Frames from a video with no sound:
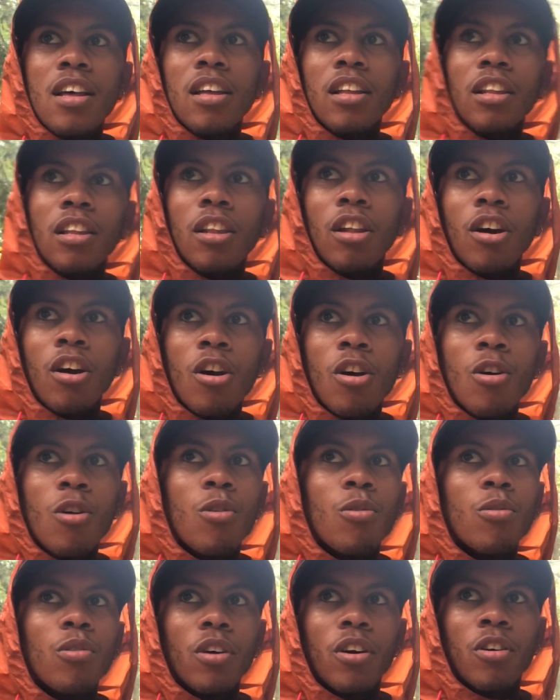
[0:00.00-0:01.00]

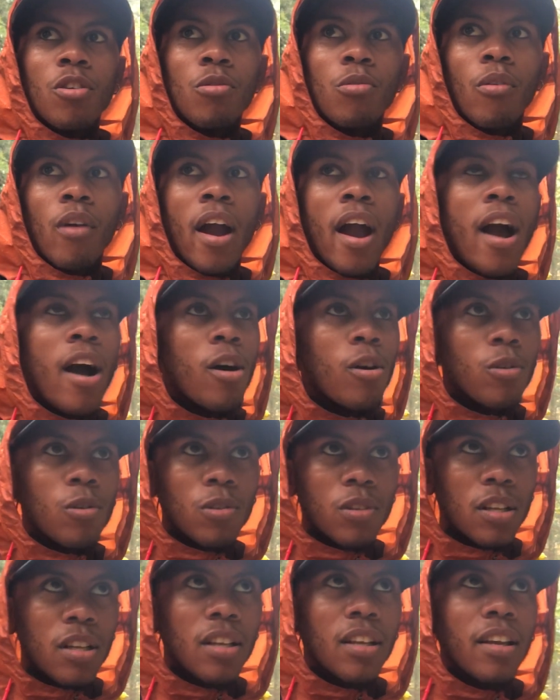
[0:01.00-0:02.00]
low
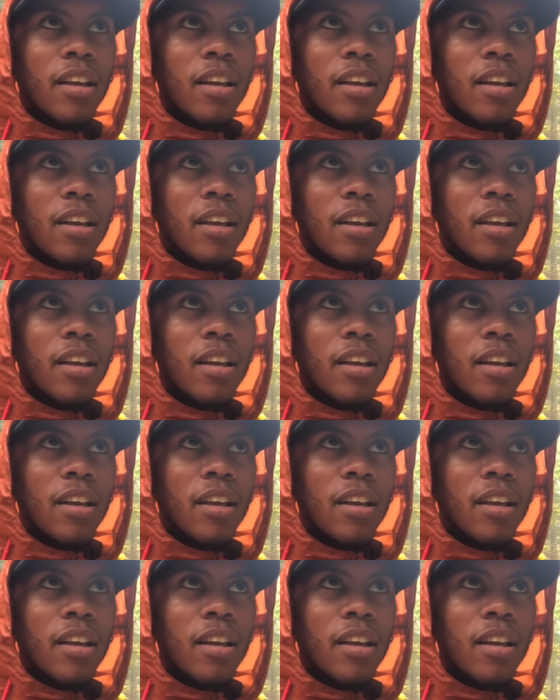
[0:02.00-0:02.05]
growl.